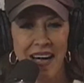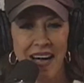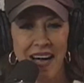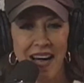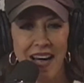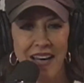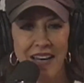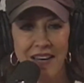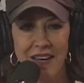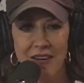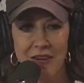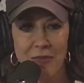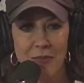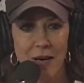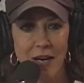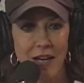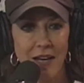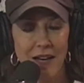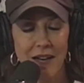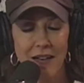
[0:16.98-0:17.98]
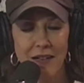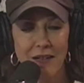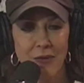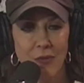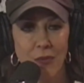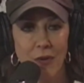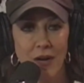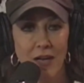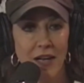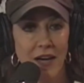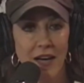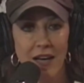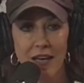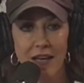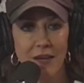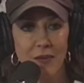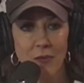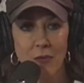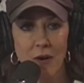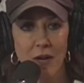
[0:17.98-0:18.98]
Hi. Oh my God. What
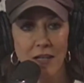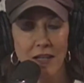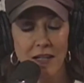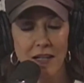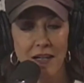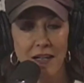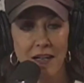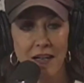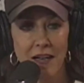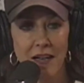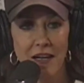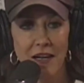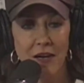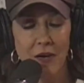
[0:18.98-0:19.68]
I what uh, a